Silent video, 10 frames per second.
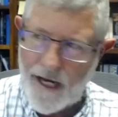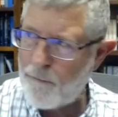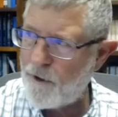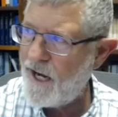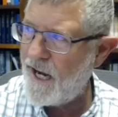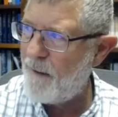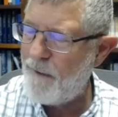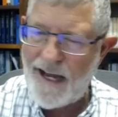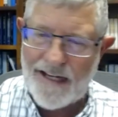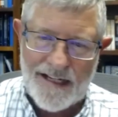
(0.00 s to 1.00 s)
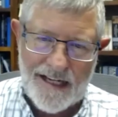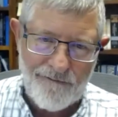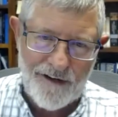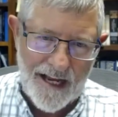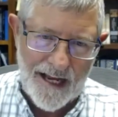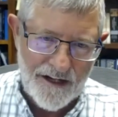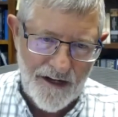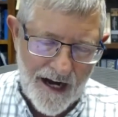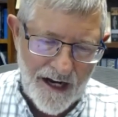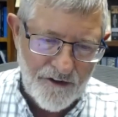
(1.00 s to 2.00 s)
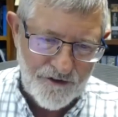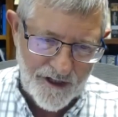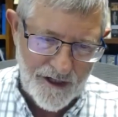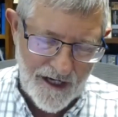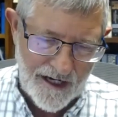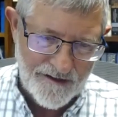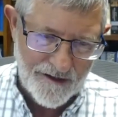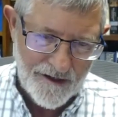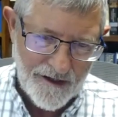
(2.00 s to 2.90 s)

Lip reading: Abraham hadn't even had Isaac yet.